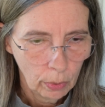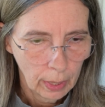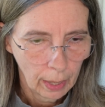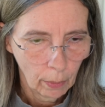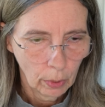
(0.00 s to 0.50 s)

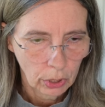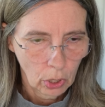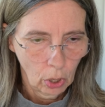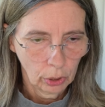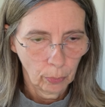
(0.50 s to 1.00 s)
get what's
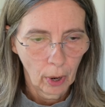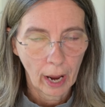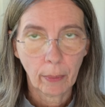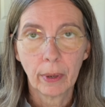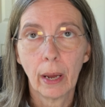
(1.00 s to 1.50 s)
called a
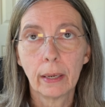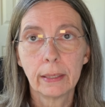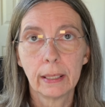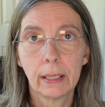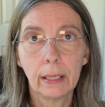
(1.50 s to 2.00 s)
Brackman
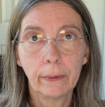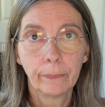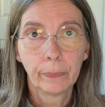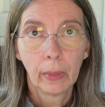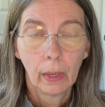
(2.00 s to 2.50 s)
ID,
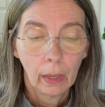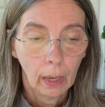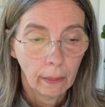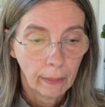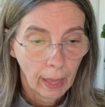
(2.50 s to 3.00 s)

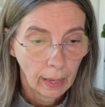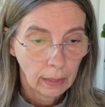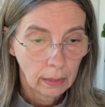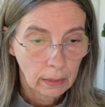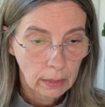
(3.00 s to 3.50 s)
and that
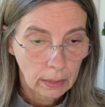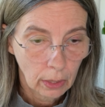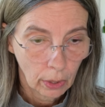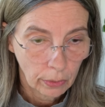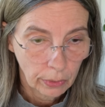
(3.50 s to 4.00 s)
is
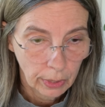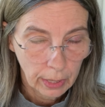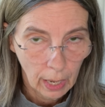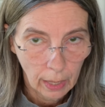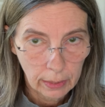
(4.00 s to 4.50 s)

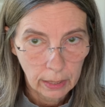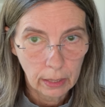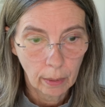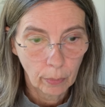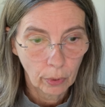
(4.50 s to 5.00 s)
the ID
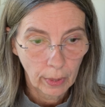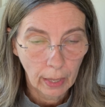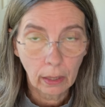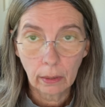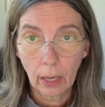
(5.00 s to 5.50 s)
number
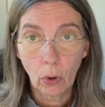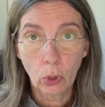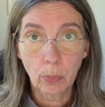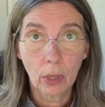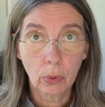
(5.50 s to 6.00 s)
that
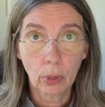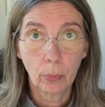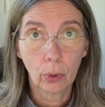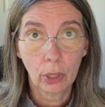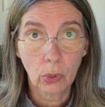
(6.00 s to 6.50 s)
corresponds with the
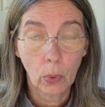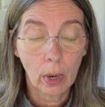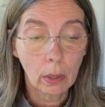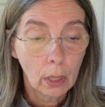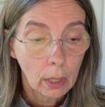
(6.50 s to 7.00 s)
book as
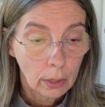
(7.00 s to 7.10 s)
well.